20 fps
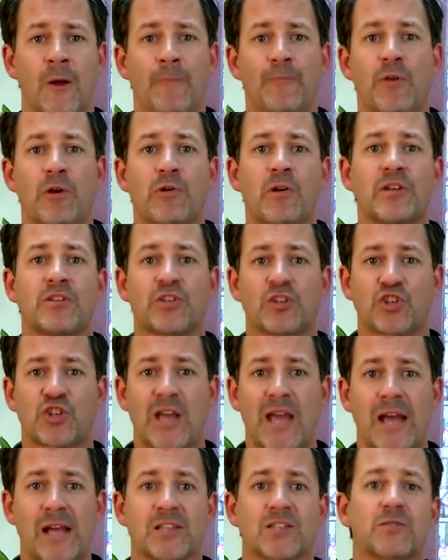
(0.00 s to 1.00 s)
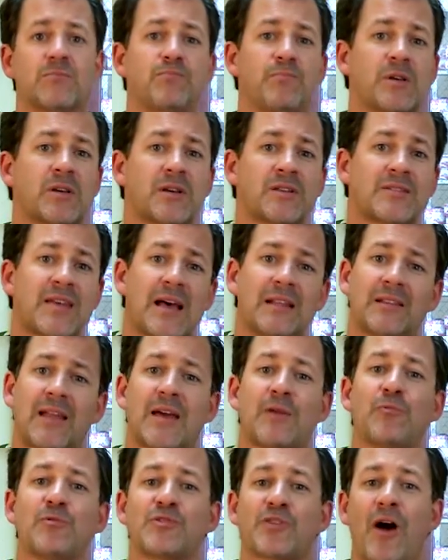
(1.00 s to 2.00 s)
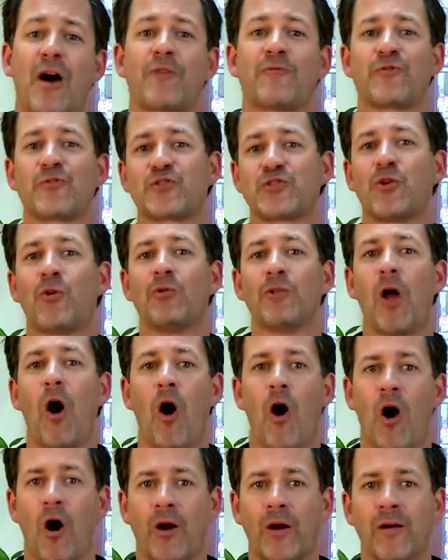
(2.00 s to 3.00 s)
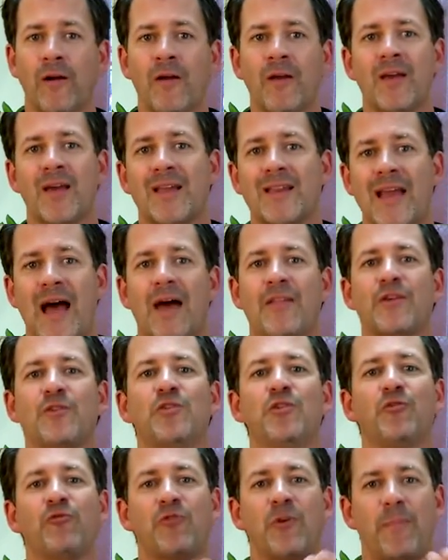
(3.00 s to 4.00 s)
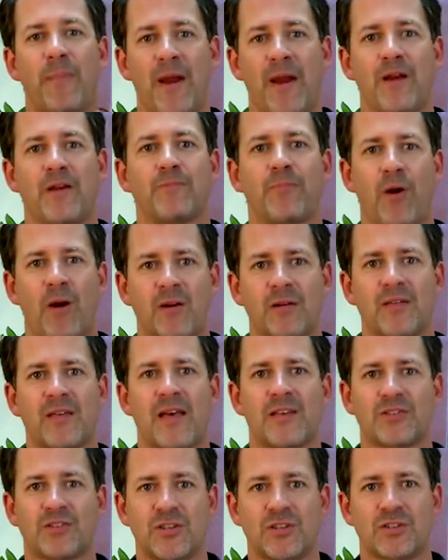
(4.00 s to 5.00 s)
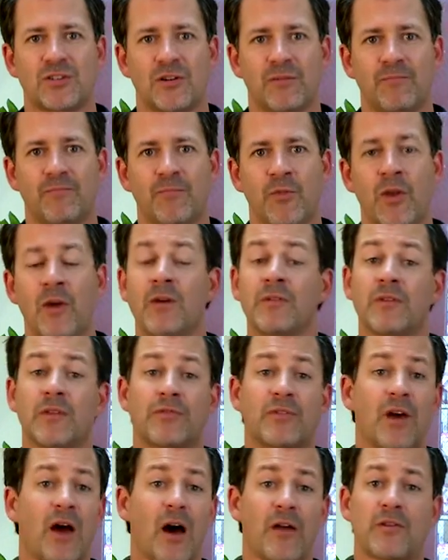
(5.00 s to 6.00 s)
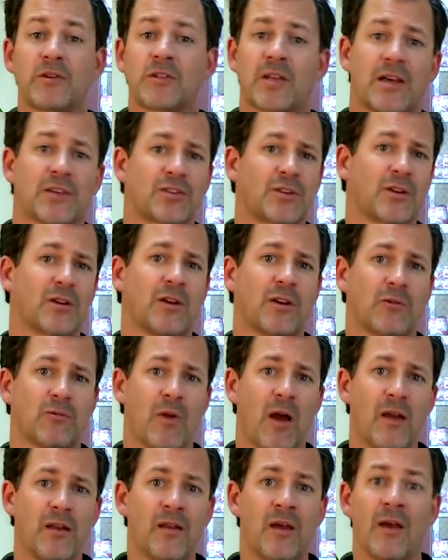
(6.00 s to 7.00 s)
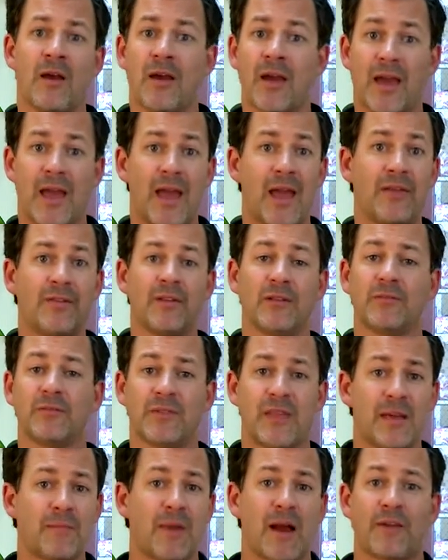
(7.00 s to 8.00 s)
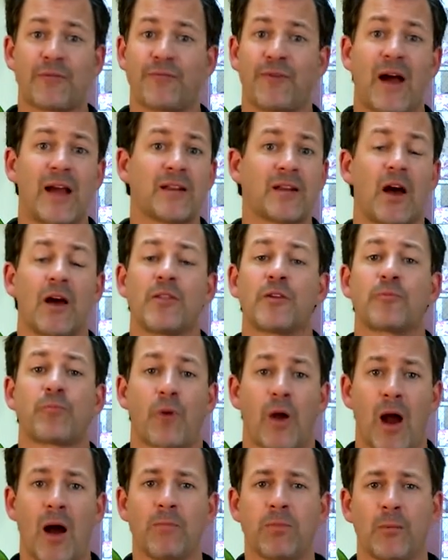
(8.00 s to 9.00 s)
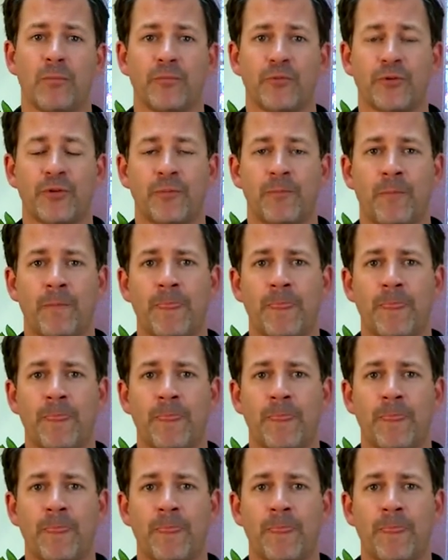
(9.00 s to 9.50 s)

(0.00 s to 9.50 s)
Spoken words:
There is a chance, because that light was on for so long, and now that you've repaired part of that system, that the other tests are going to run, and they might find other problems.